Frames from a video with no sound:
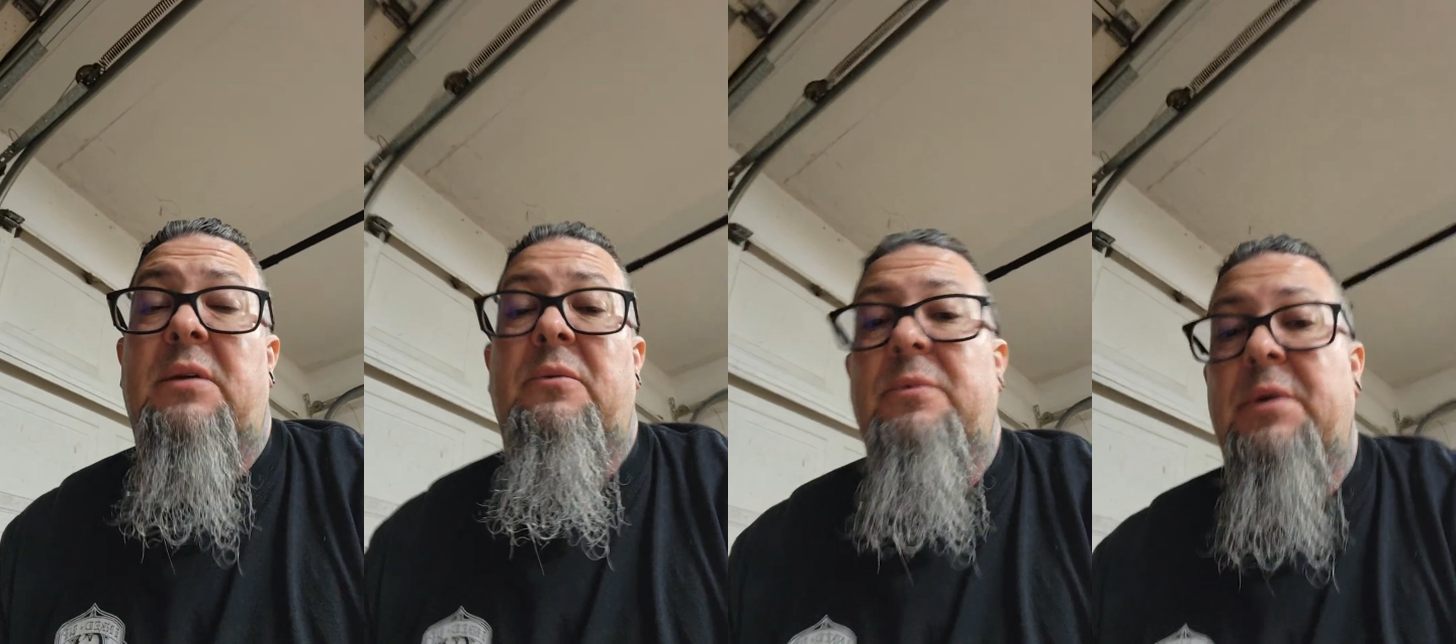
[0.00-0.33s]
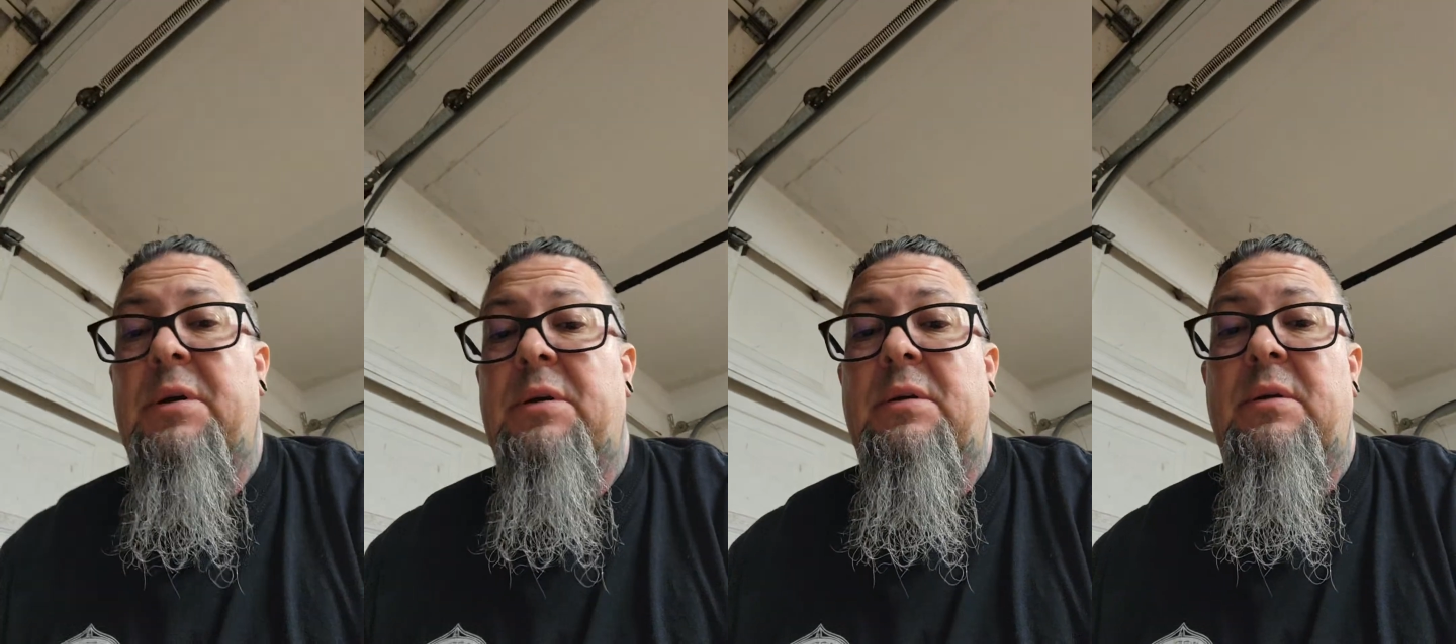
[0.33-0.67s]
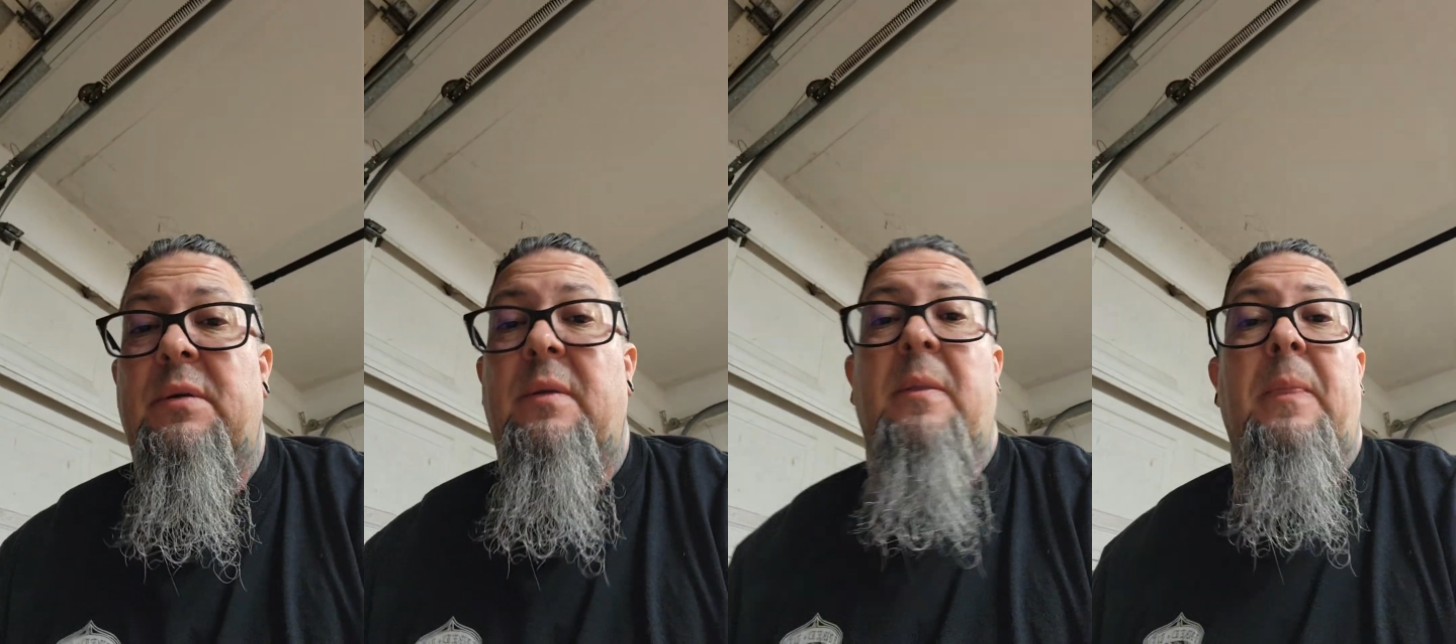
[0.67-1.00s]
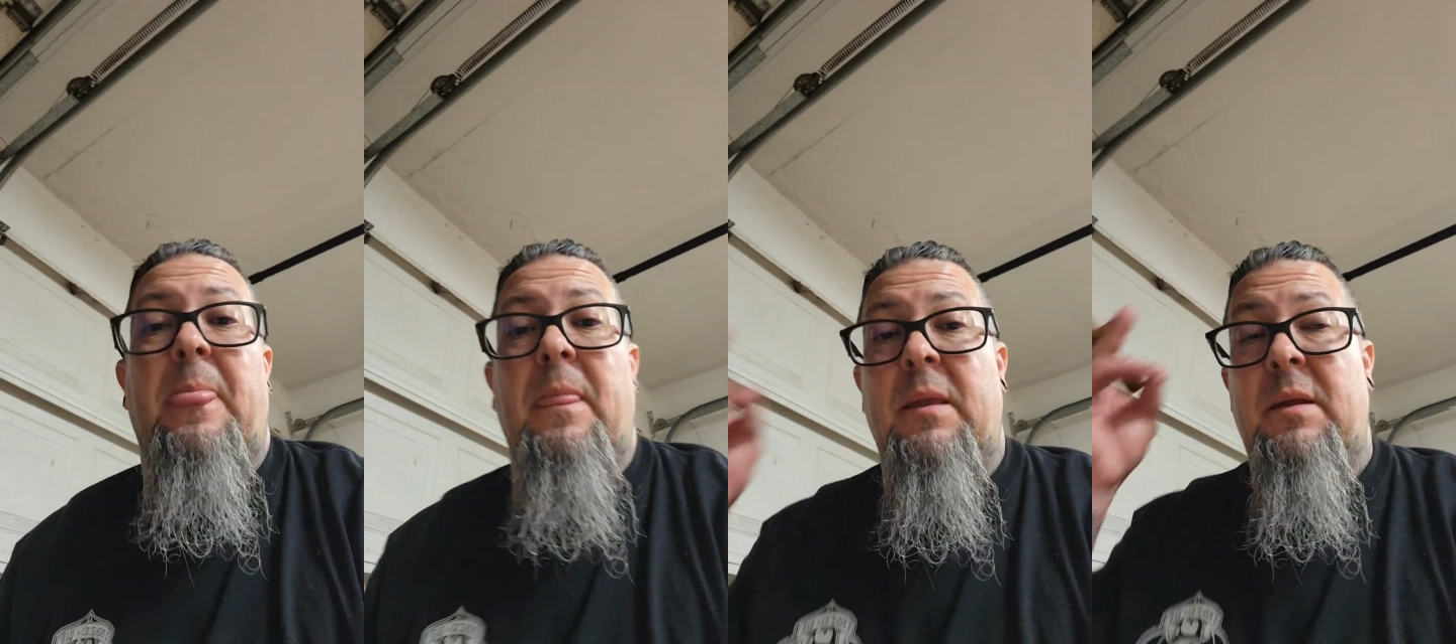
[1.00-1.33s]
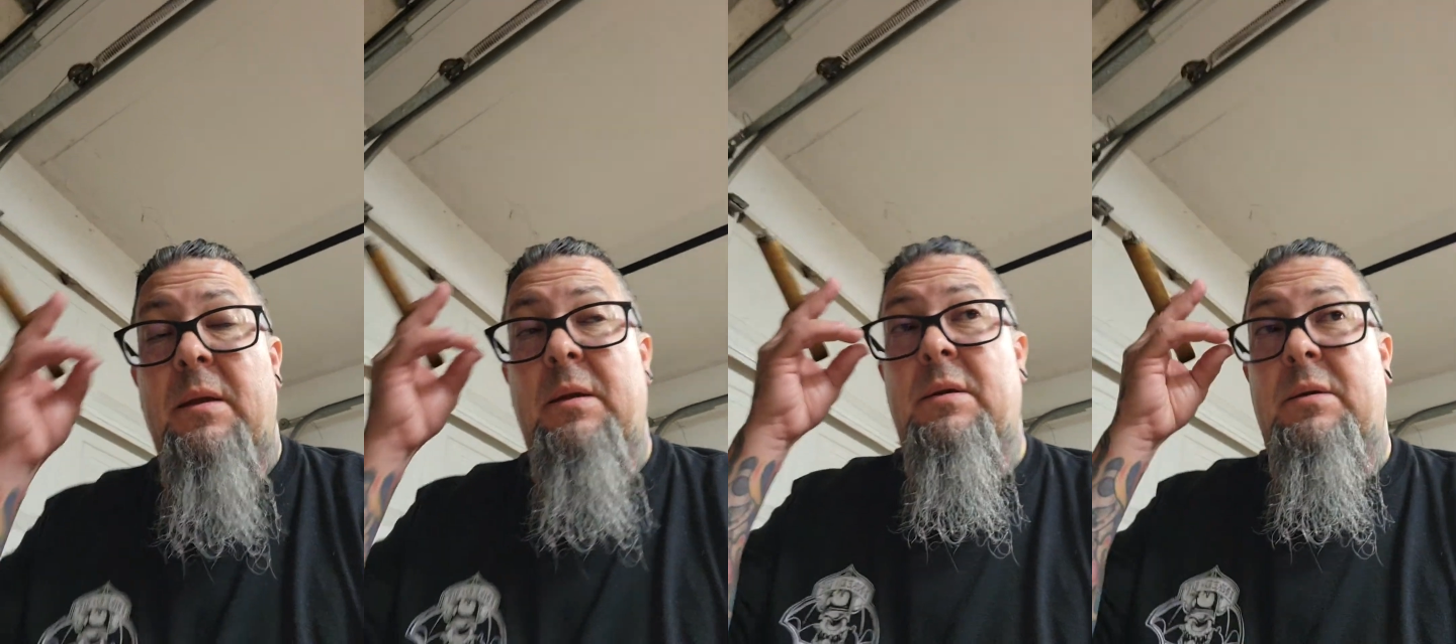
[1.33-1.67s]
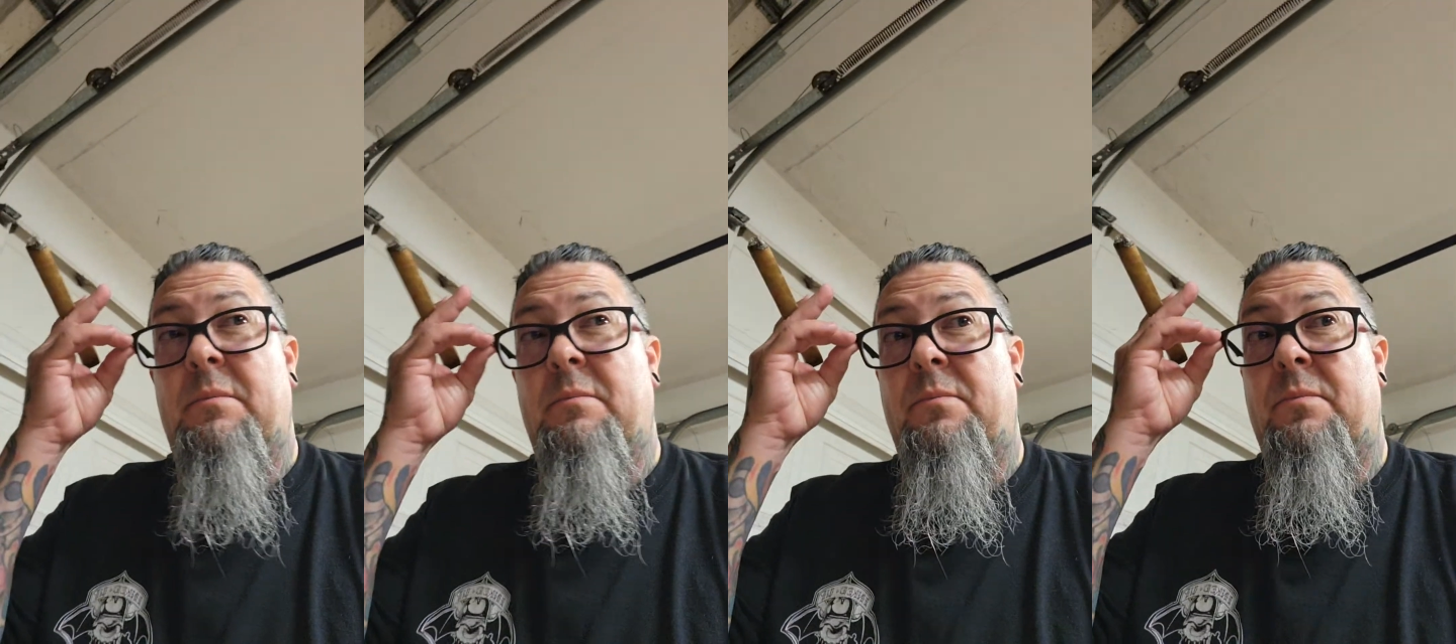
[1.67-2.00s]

it run. Um,